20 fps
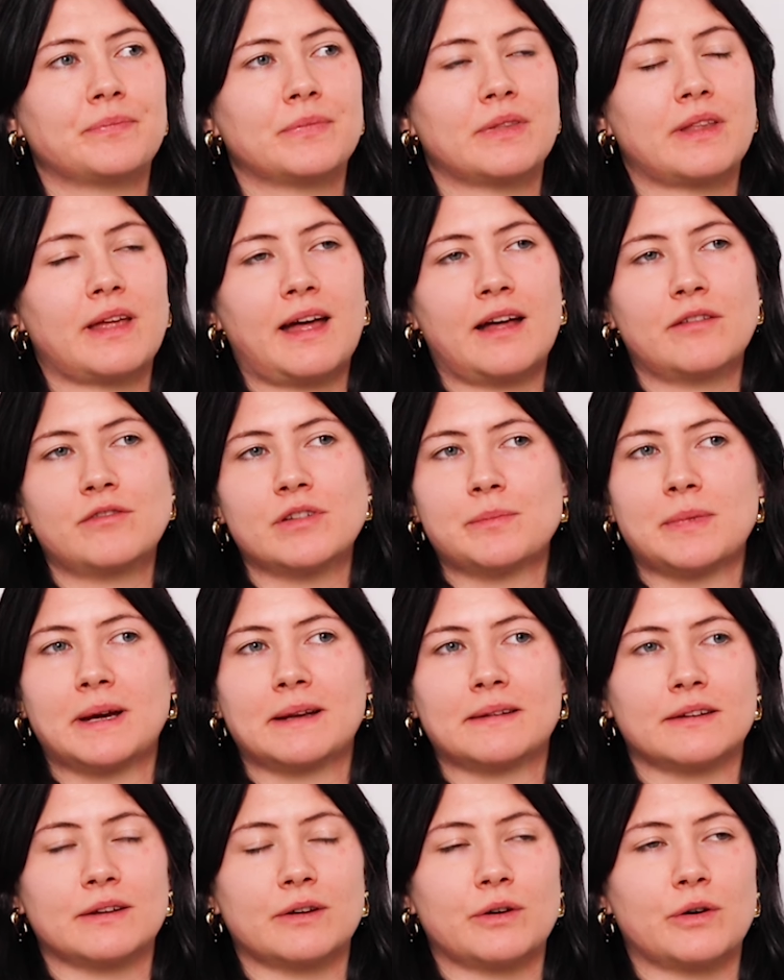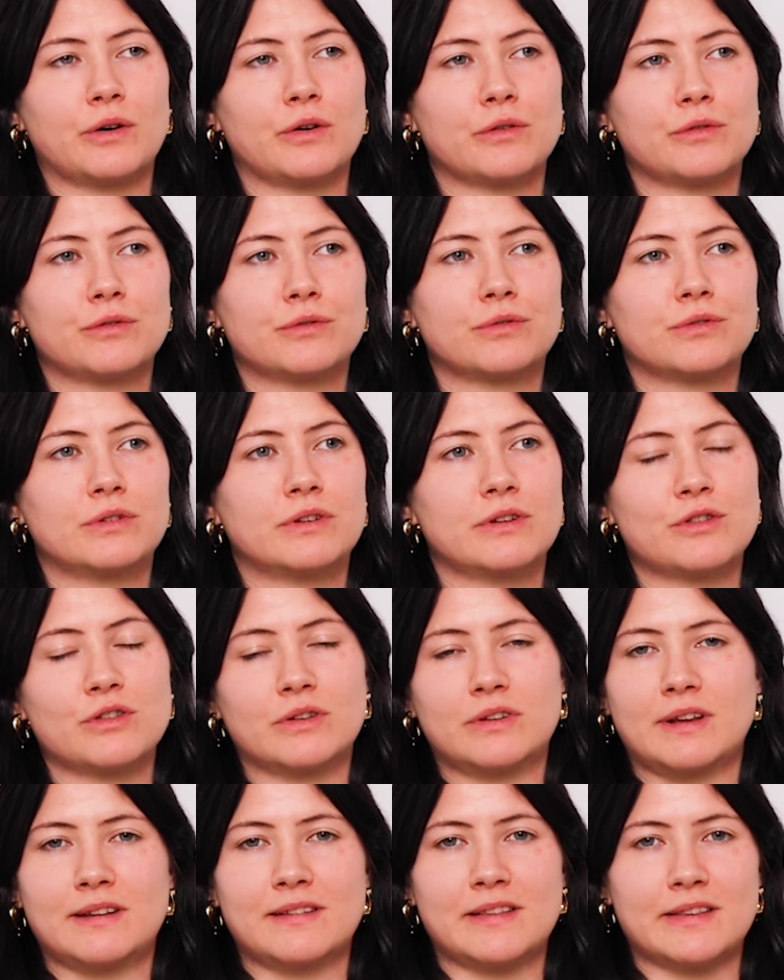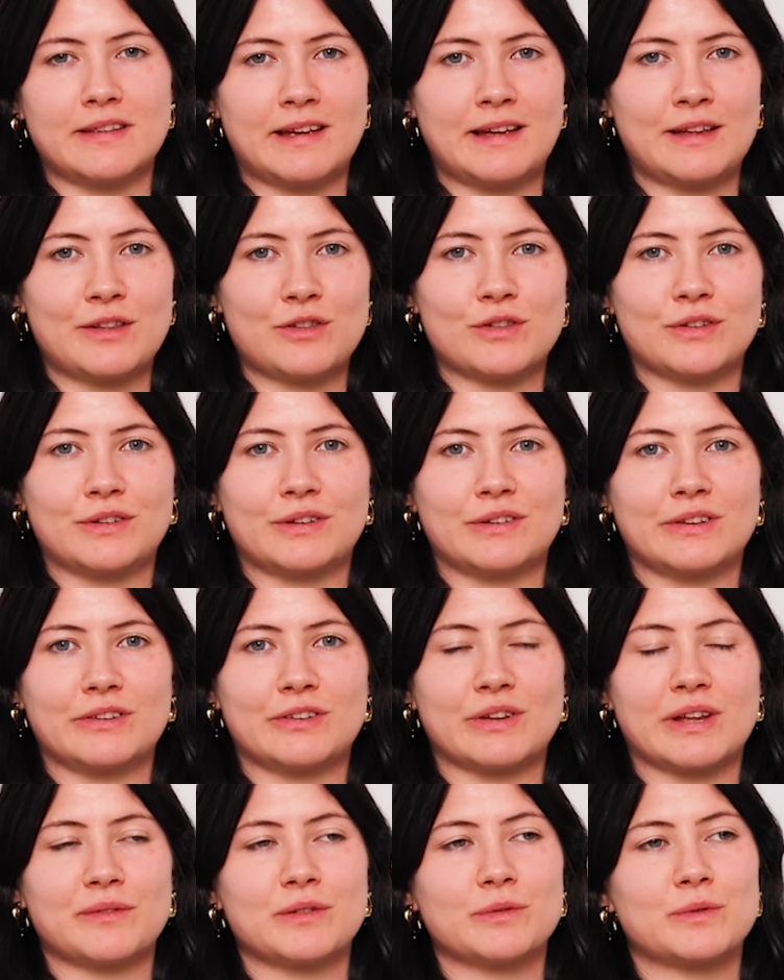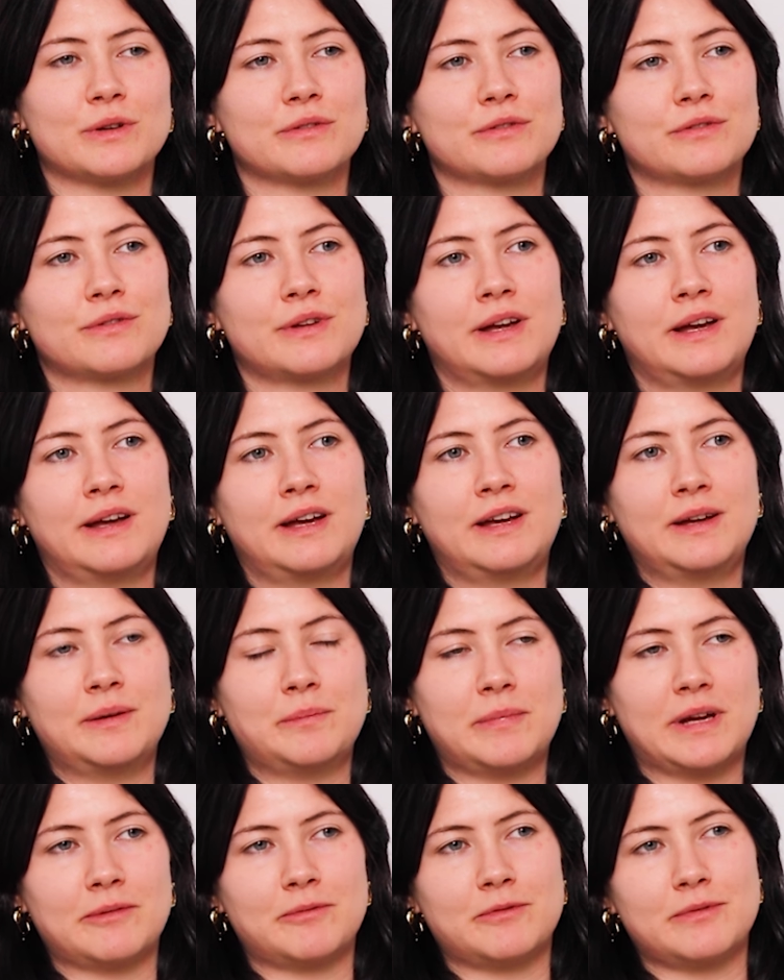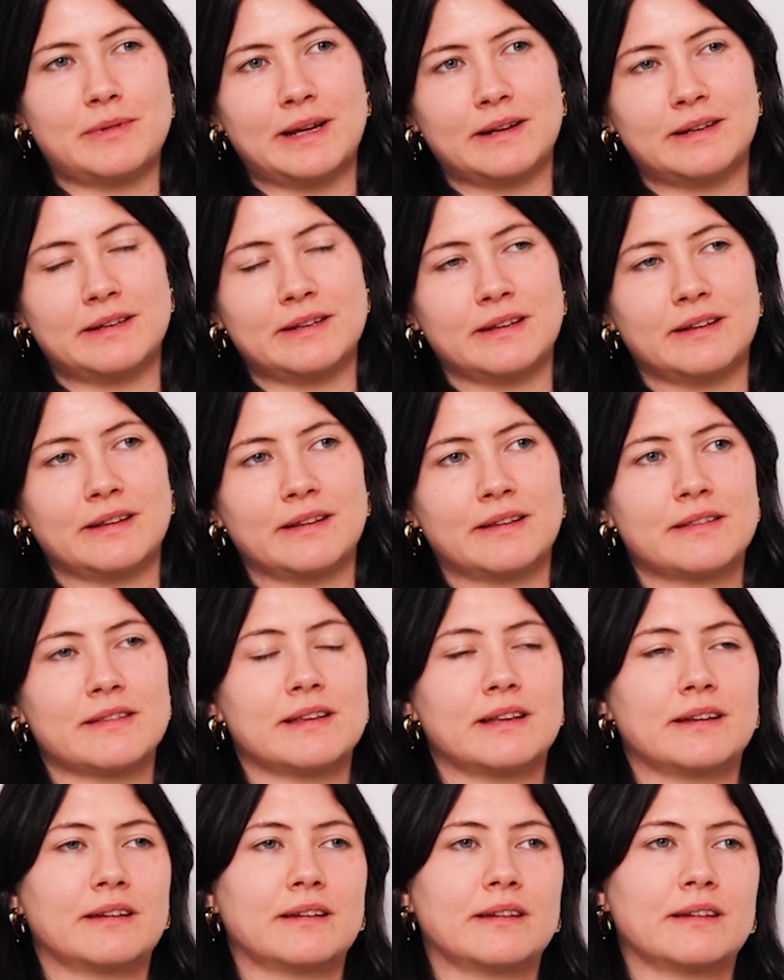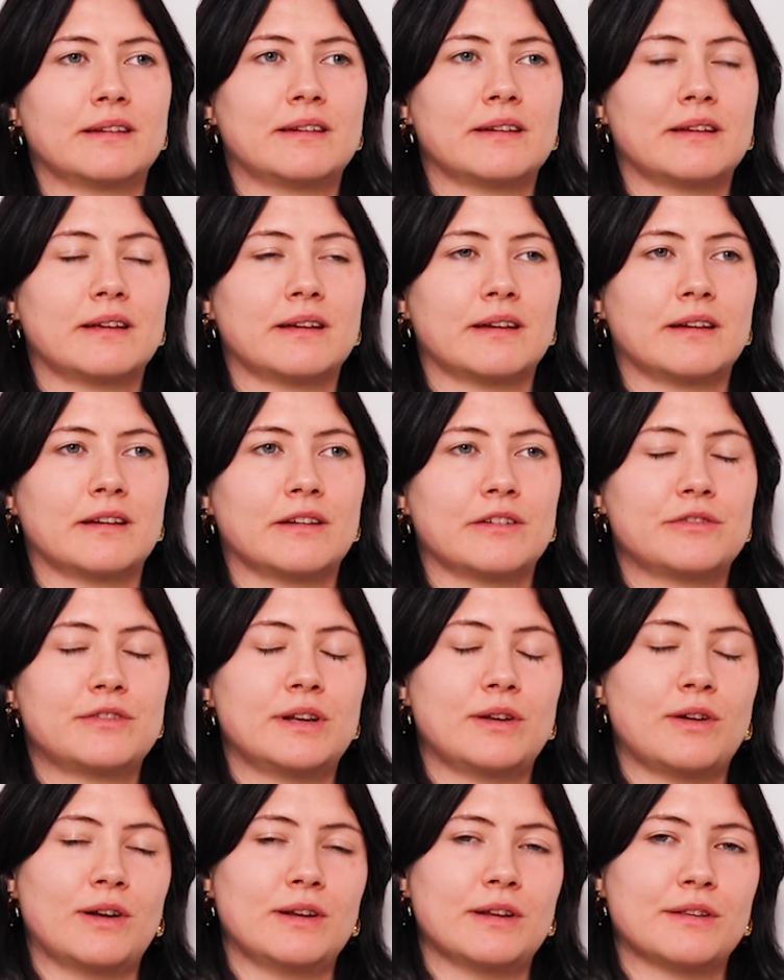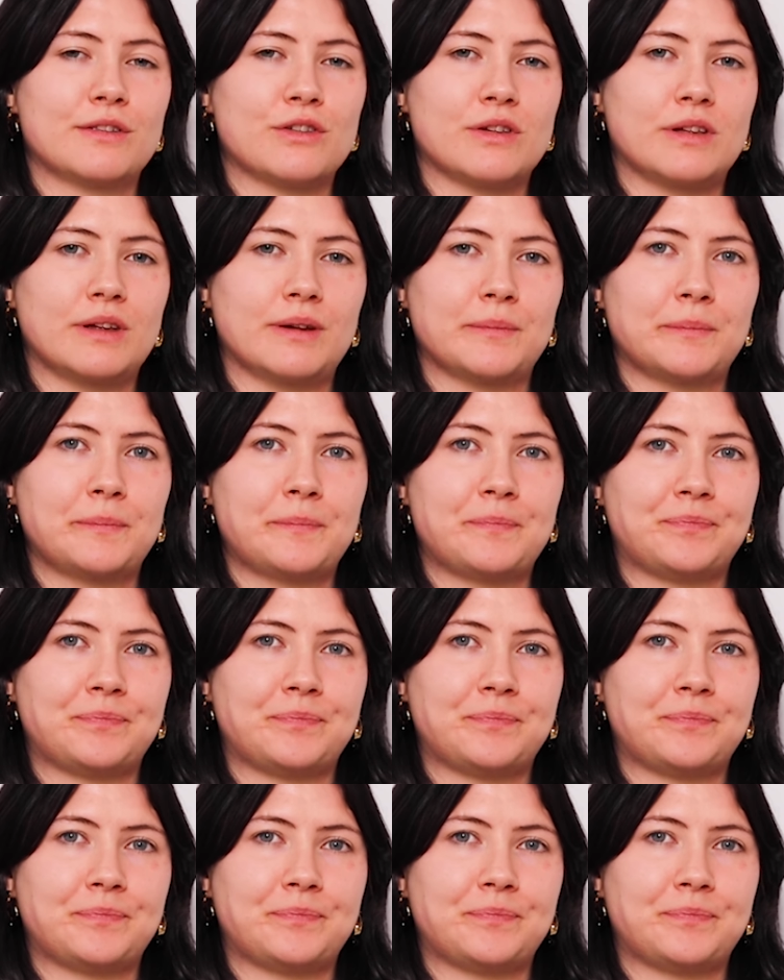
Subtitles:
the heavy matter of digitalization together with mathematics and philology,